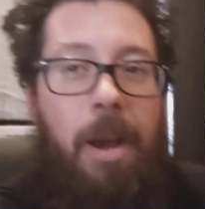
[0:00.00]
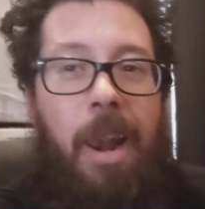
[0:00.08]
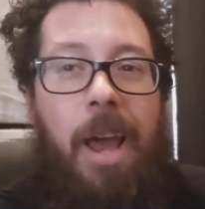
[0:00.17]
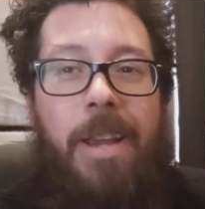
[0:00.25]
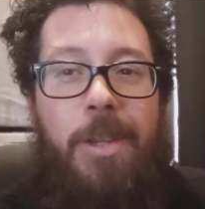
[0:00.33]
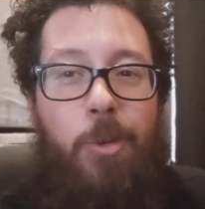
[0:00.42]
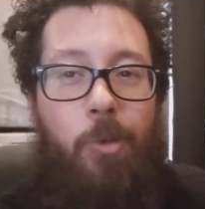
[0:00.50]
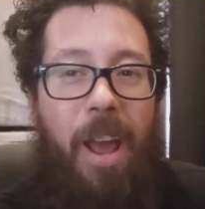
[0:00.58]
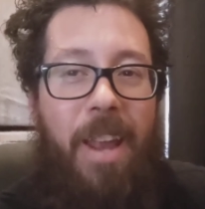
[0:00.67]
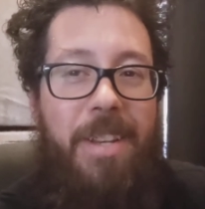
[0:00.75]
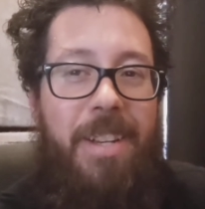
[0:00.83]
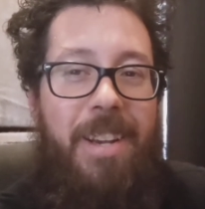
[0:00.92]
lights
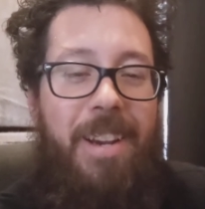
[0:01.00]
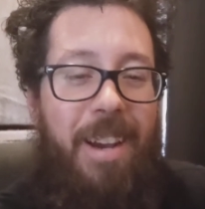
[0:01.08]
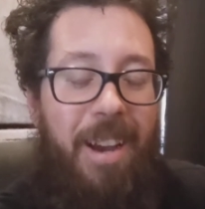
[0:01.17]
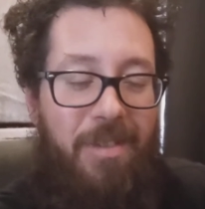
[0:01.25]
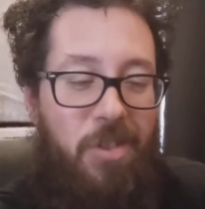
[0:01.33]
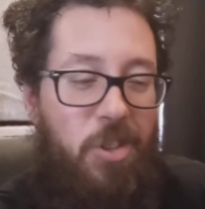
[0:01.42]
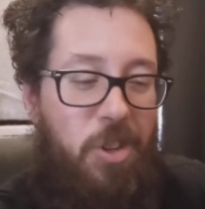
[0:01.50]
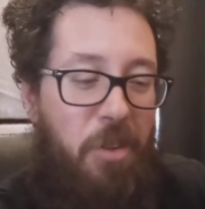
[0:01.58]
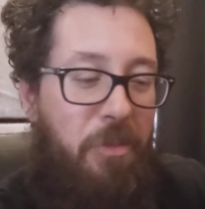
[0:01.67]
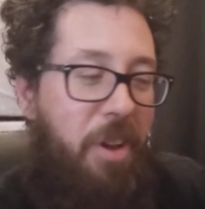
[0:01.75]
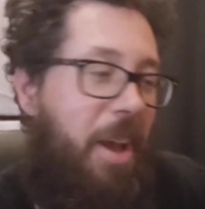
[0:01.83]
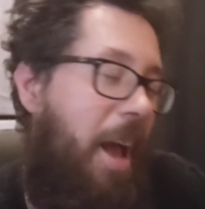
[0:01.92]
red and
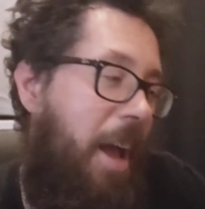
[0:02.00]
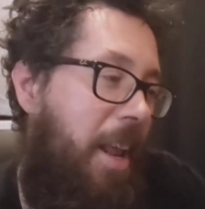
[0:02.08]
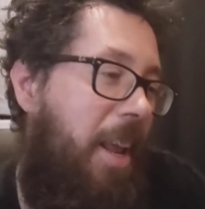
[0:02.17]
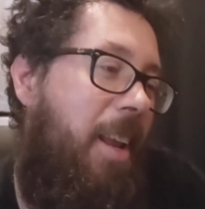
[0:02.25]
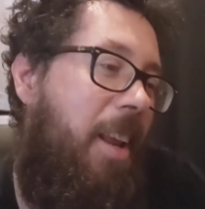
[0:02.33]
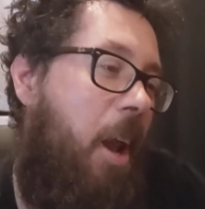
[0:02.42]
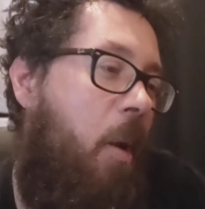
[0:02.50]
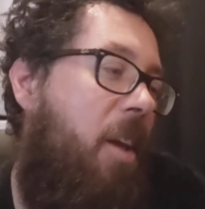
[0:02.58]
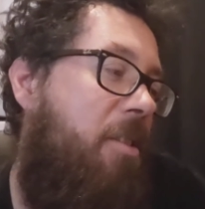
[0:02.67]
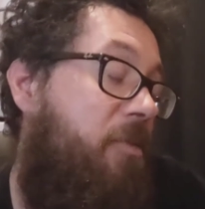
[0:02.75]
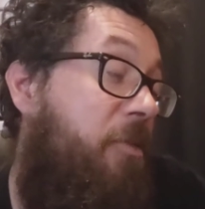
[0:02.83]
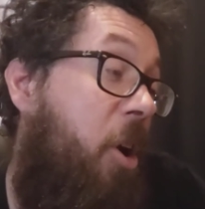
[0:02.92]
stuff. And it,
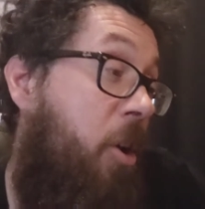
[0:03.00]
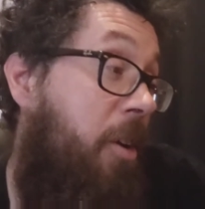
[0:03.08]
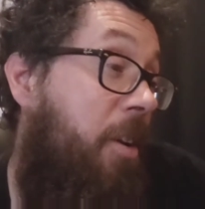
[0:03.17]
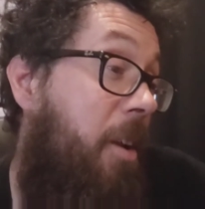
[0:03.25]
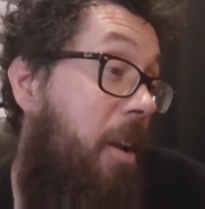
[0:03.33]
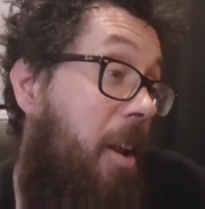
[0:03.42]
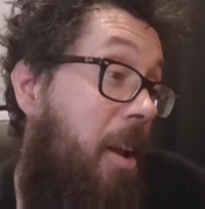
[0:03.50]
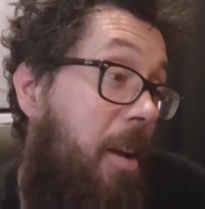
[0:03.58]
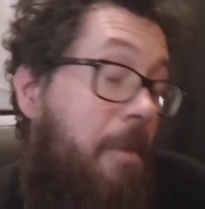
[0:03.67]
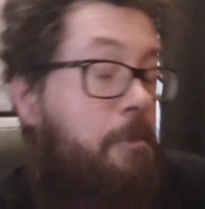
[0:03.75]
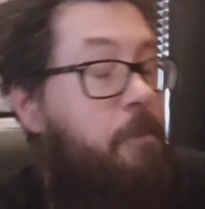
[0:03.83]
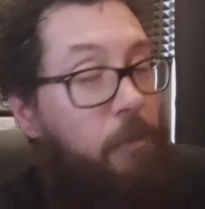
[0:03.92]
it's fun.
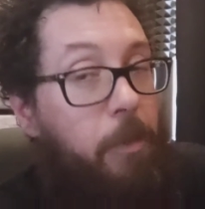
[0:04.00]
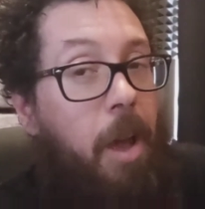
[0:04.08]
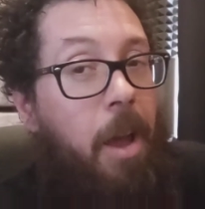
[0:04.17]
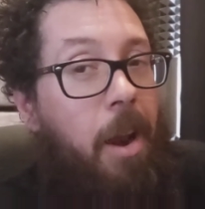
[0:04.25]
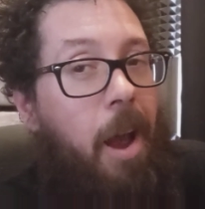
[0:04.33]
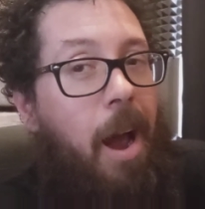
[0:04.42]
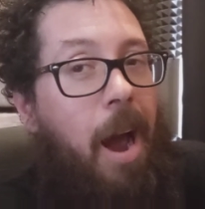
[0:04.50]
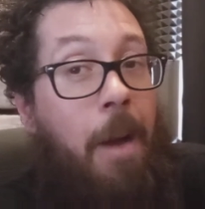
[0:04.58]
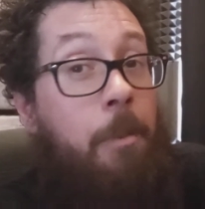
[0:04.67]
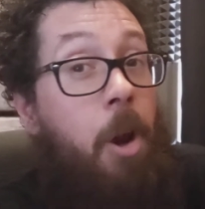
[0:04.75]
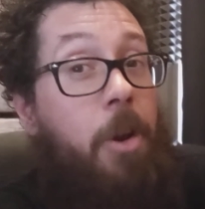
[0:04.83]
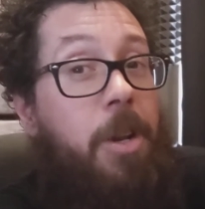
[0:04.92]
And
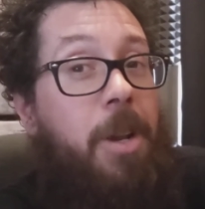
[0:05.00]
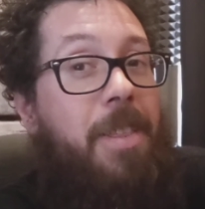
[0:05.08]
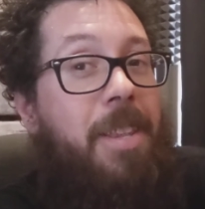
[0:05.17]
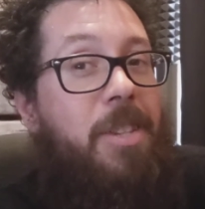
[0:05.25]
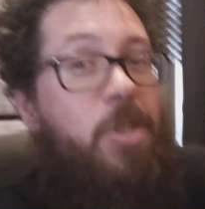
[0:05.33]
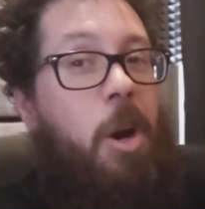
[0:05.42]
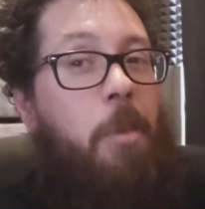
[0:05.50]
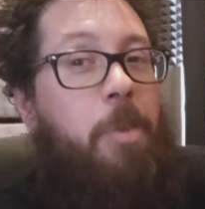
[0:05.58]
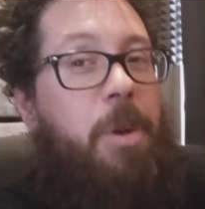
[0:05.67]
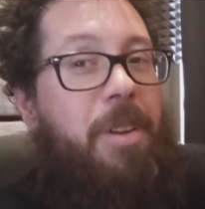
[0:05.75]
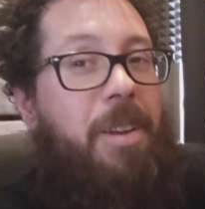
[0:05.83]
I'm not doing this job,